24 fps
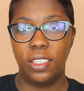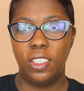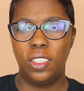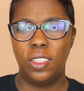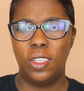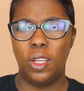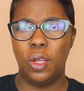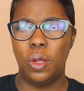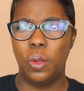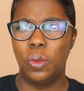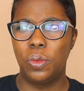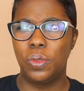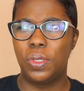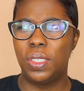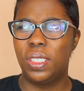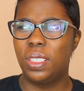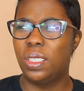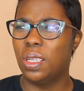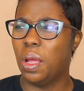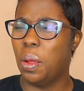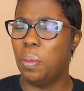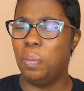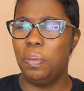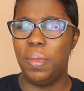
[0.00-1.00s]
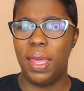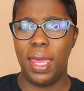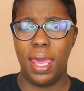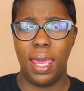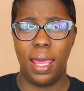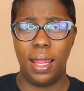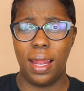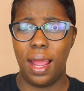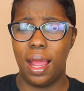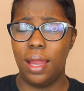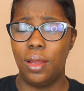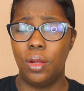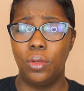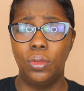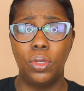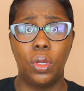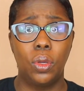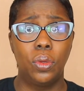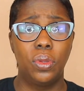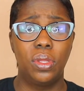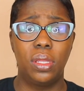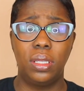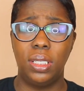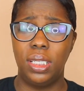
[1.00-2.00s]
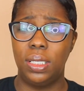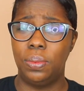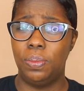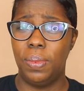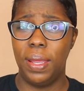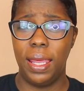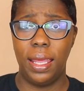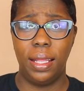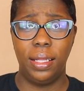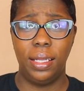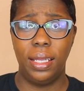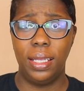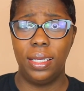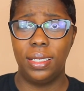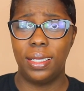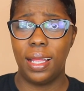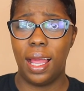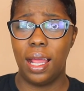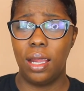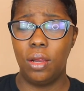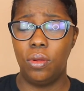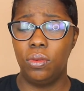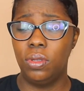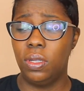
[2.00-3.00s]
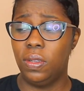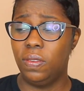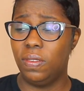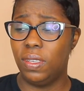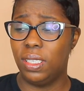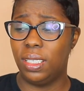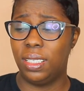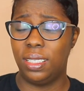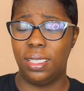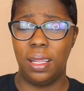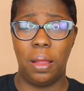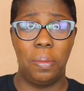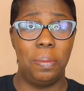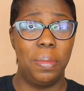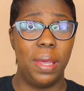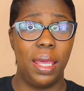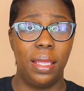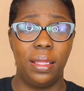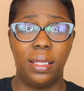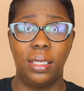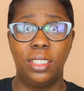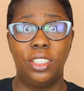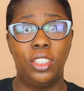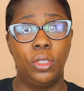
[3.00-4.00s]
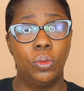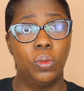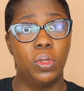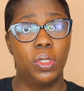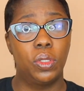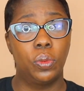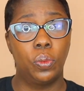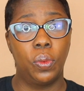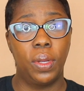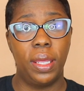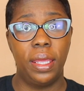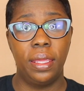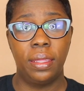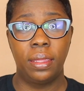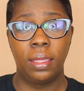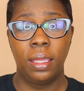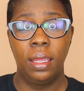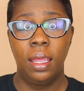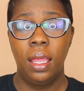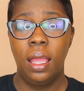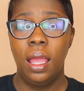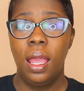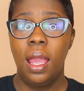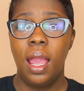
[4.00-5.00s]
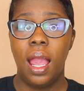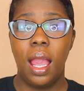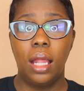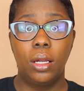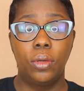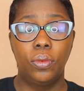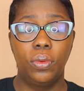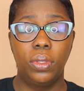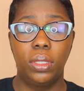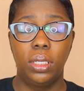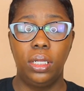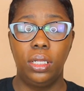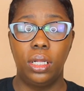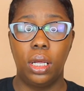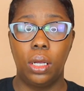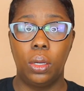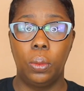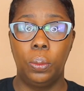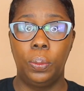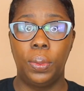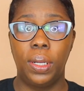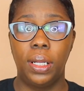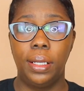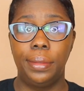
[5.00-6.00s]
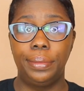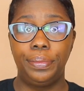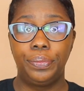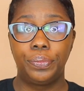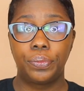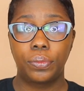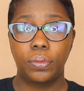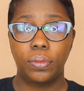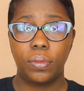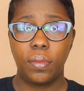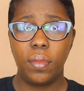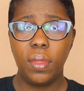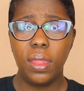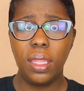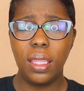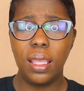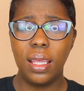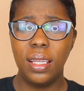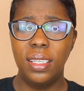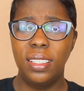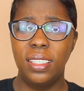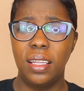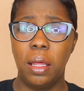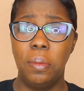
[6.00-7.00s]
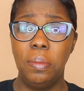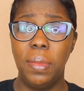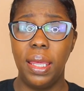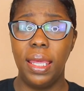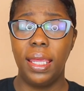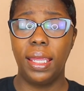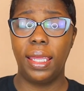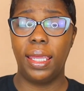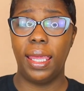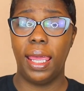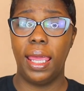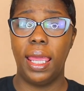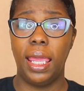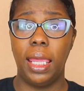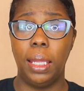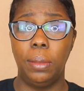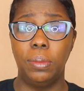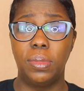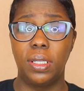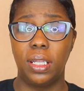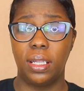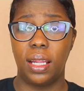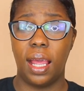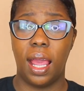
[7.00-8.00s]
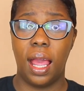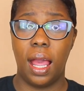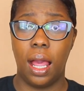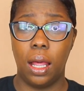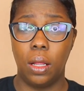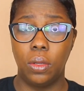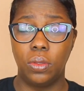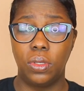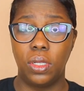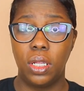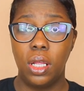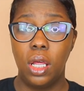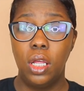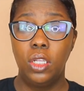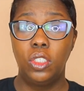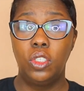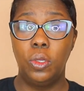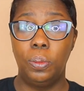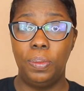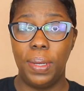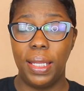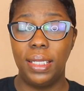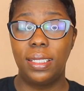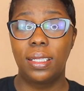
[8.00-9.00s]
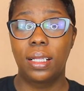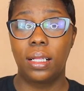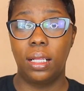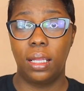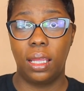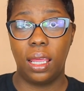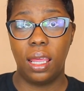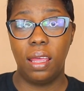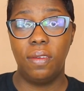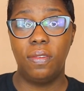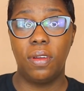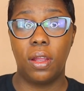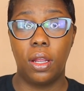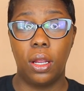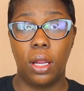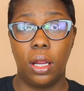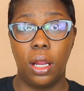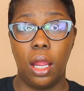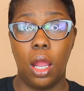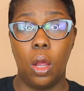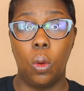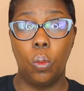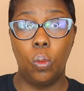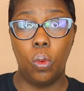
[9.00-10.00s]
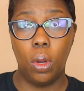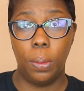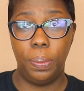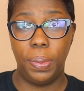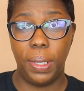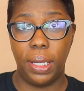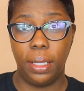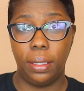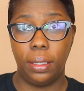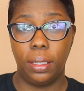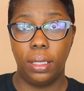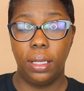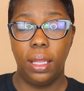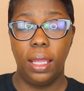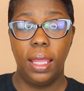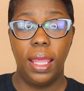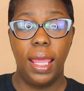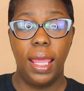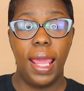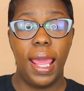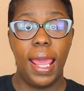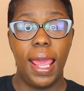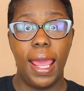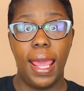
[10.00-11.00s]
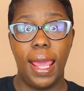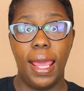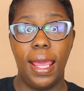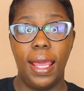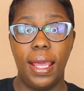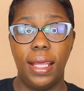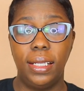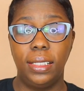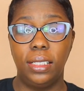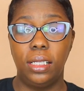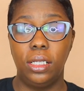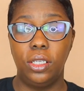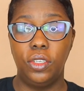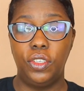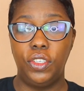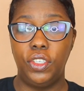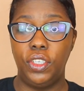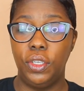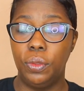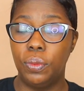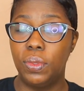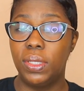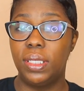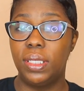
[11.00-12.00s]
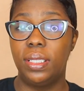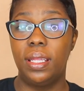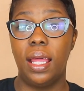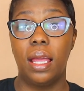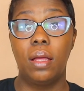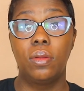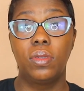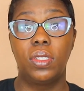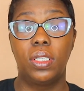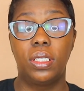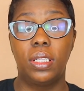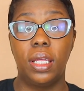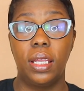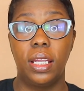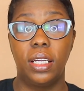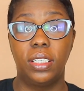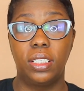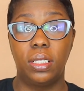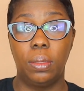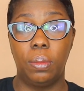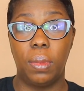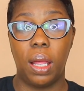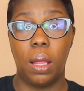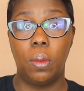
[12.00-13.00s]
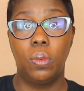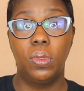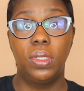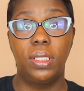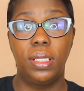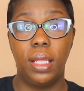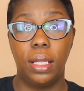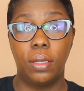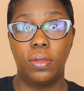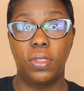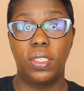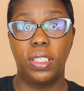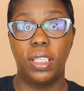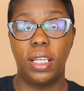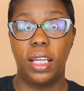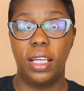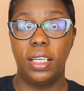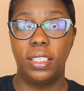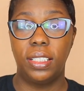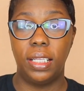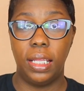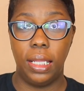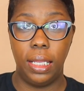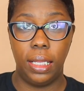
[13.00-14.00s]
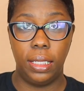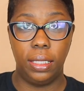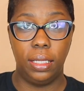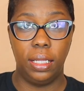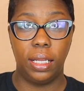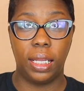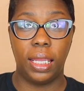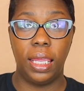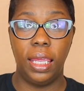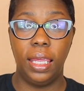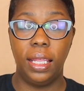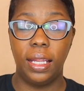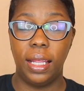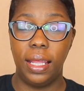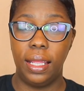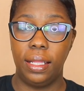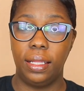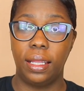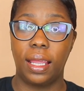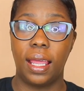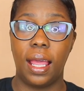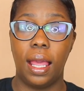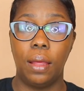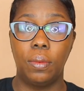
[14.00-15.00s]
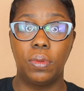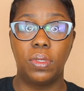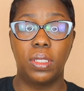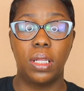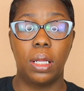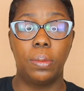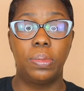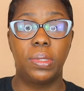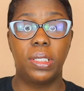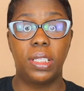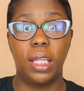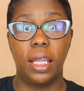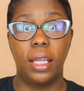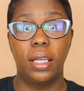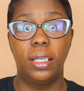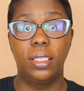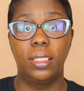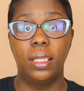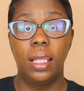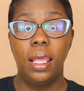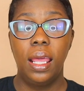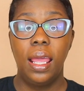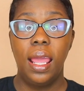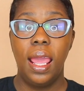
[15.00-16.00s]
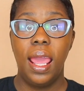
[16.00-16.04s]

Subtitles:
So some man, I don't know who this man is. I don't know if it's some man that she was with. I don't really know. But some man came to the house to basically give her a whooping. And she was downstairs, the mom was downstairs, and Nikita and the guy was upstairs.